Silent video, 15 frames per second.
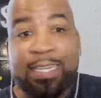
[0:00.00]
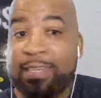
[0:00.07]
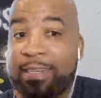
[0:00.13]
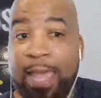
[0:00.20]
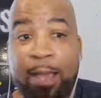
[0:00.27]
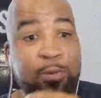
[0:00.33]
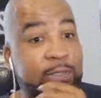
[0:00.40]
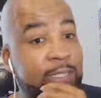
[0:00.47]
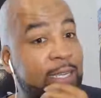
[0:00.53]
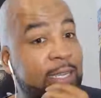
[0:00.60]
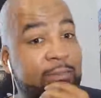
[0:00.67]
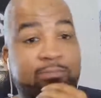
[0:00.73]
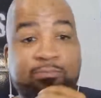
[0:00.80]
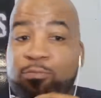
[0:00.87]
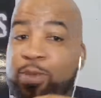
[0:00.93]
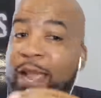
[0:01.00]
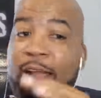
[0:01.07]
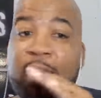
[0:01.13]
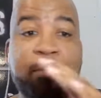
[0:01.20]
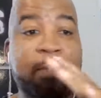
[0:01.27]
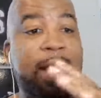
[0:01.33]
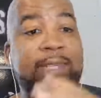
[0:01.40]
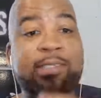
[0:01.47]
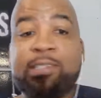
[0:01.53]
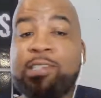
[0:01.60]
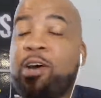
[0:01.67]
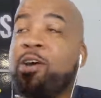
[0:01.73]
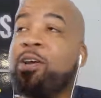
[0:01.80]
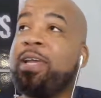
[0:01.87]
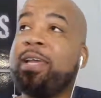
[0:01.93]
That was it. Everybody
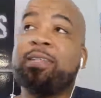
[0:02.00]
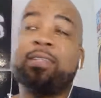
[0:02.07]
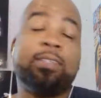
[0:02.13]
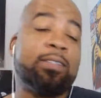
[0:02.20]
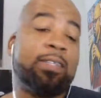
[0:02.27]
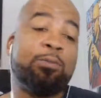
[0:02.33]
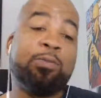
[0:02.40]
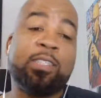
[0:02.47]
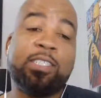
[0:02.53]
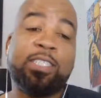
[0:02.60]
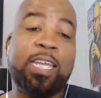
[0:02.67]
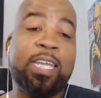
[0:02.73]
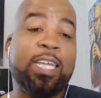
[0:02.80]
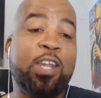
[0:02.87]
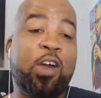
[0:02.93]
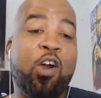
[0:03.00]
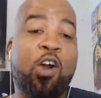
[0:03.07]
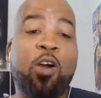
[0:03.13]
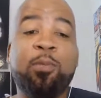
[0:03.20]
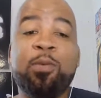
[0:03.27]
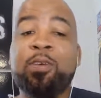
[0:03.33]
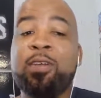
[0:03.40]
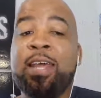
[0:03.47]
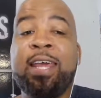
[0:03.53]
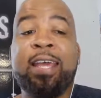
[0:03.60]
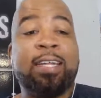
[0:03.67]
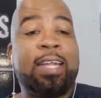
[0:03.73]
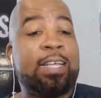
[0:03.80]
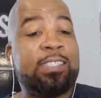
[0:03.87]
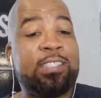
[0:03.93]
saw that there was a chink in the armor.
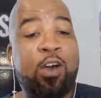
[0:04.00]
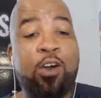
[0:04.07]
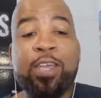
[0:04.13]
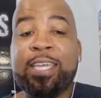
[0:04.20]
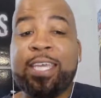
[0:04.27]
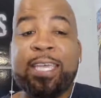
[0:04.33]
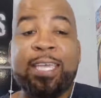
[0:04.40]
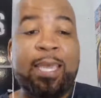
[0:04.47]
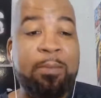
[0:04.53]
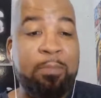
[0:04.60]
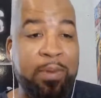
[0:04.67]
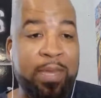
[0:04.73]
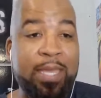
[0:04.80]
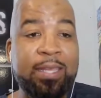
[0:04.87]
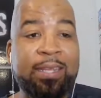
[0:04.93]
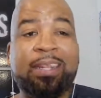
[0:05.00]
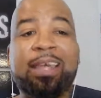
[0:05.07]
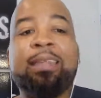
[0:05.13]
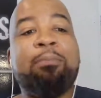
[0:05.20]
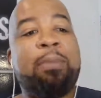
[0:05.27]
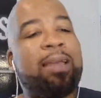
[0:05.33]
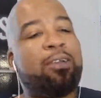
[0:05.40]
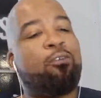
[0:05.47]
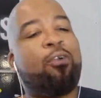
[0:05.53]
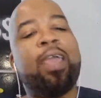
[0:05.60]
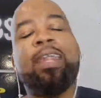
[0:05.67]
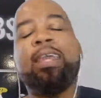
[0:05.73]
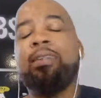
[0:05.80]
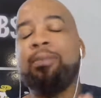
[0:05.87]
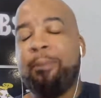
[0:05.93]
They saw he can get beat.
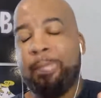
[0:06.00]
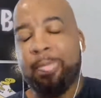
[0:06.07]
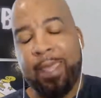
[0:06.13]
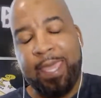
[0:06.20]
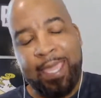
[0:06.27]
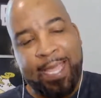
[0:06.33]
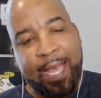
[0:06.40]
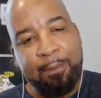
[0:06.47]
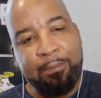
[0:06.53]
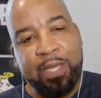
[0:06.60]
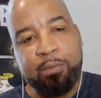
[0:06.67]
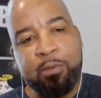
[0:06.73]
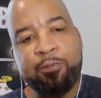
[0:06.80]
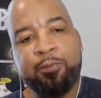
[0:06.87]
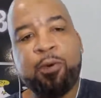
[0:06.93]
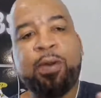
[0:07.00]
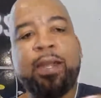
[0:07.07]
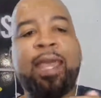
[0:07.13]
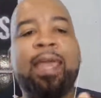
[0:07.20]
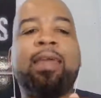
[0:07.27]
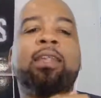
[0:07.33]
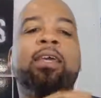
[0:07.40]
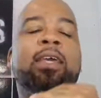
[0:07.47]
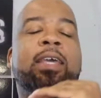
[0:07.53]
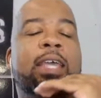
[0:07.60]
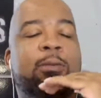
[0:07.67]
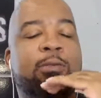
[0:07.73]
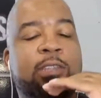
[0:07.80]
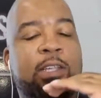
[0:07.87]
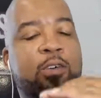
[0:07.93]
Granted, he got beat before that. It
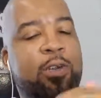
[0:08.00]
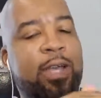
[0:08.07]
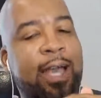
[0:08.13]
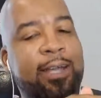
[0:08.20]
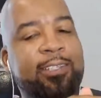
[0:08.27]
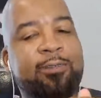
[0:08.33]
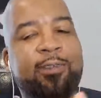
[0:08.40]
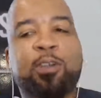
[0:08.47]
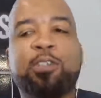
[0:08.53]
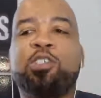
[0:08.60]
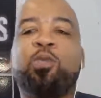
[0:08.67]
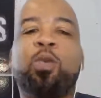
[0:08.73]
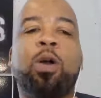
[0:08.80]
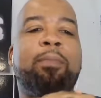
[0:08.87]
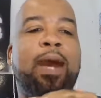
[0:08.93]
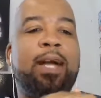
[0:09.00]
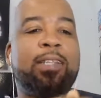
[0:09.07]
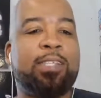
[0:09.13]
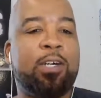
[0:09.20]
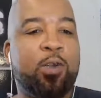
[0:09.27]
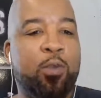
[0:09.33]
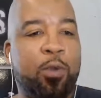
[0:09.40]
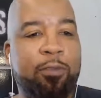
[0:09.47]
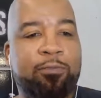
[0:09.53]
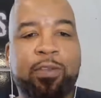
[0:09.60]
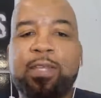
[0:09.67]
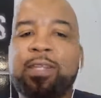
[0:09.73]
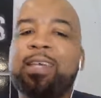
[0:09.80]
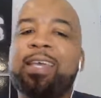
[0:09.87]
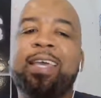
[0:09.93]
was a little controversial with Montel
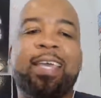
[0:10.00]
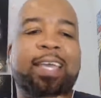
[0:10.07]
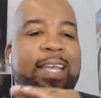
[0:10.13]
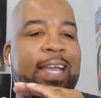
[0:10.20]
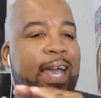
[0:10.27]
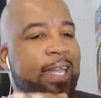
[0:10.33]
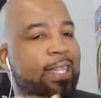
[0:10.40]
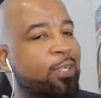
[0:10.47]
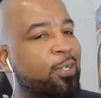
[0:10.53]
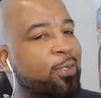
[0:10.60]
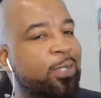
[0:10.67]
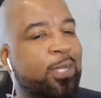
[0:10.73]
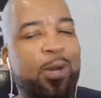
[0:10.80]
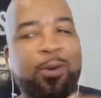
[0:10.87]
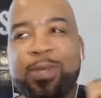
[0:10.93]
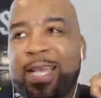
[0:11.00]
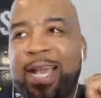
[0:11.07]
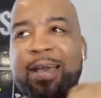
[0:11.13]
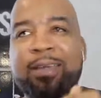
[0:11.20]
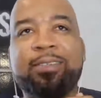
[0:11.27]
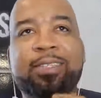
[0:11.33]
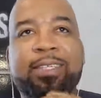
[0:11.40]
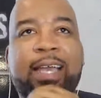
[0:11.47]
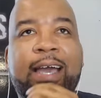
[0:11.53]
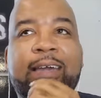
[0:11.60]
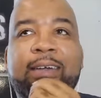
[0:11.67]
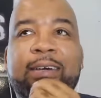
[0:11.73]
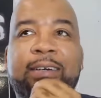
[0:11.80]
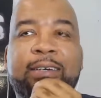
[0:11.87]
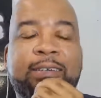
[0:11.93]
Griffin. He got a little, he
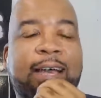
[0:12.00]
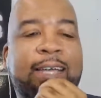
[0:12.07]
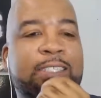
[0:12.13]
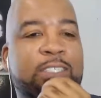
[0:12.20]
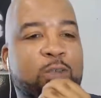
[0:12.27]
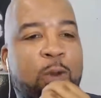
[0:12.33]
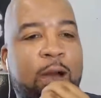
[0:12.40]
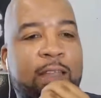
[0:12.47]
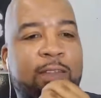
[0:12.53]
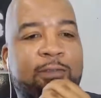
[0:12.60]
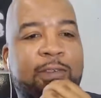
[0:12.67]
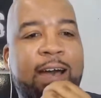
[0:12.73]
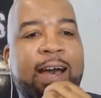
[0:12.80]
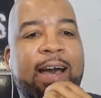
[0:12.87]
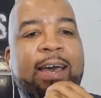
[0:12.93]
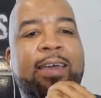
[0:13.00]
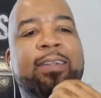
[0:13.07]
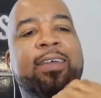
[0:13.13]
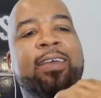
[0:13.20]
got disqualified.